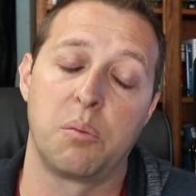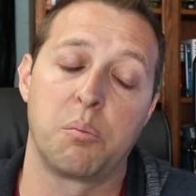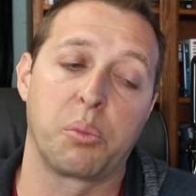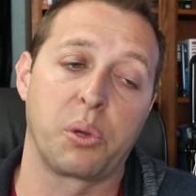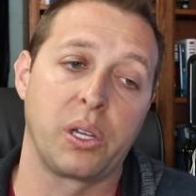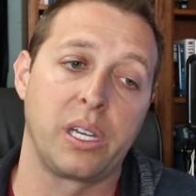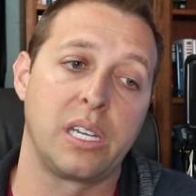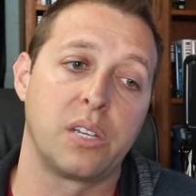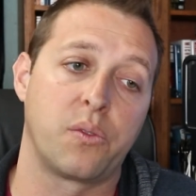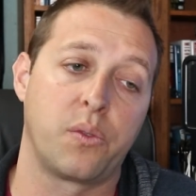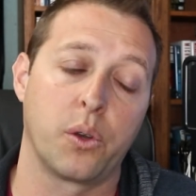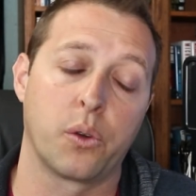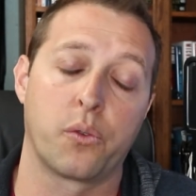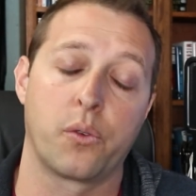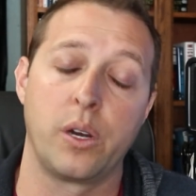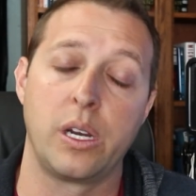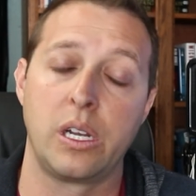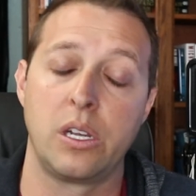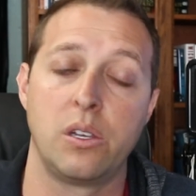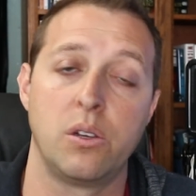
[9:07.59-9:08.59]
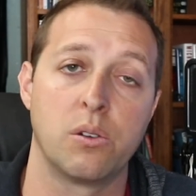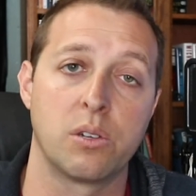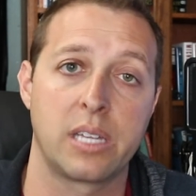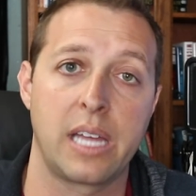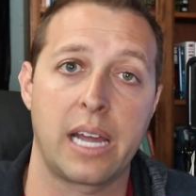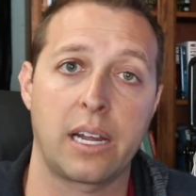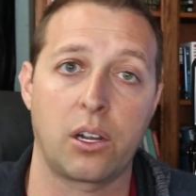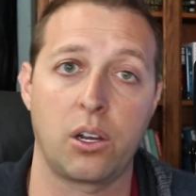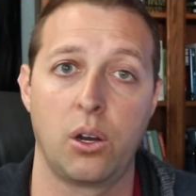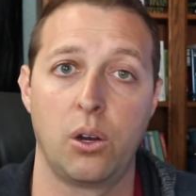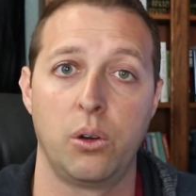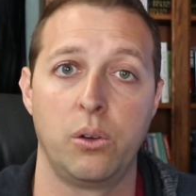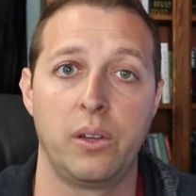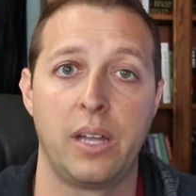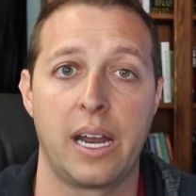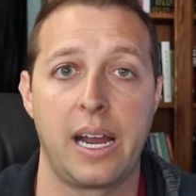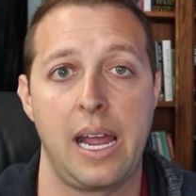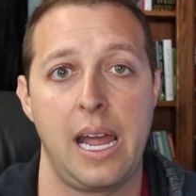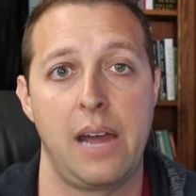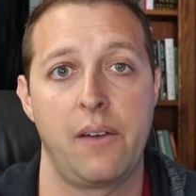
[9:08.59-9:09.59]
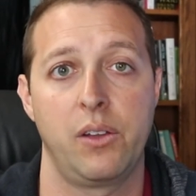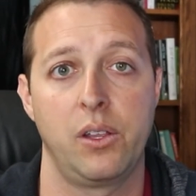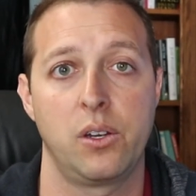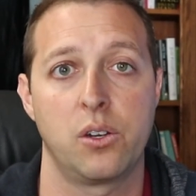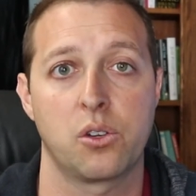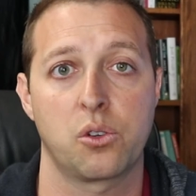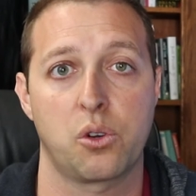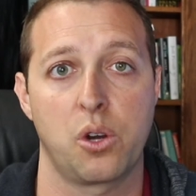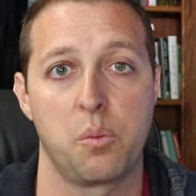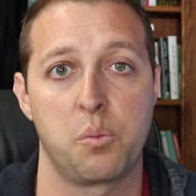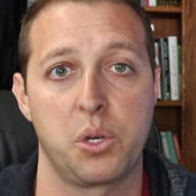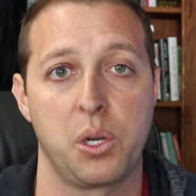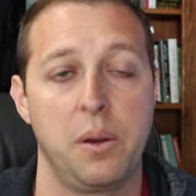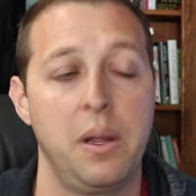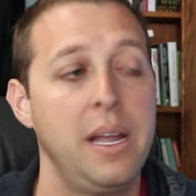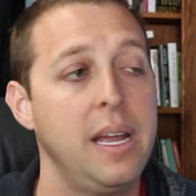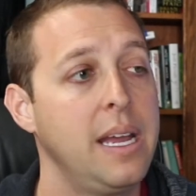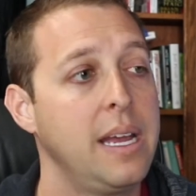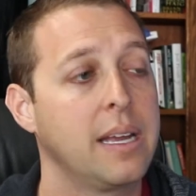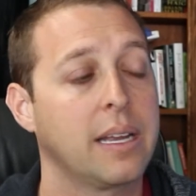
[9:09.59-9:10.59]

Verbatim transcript: then please feel free to use that code that I have in the description.